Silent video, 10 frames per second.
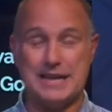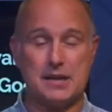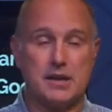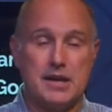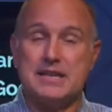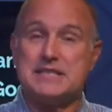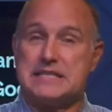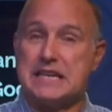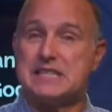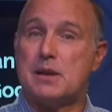
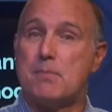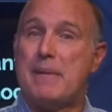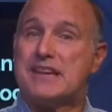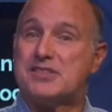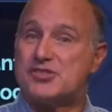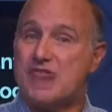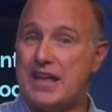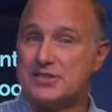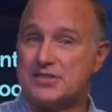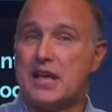It doesn't make
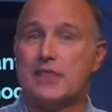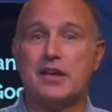sense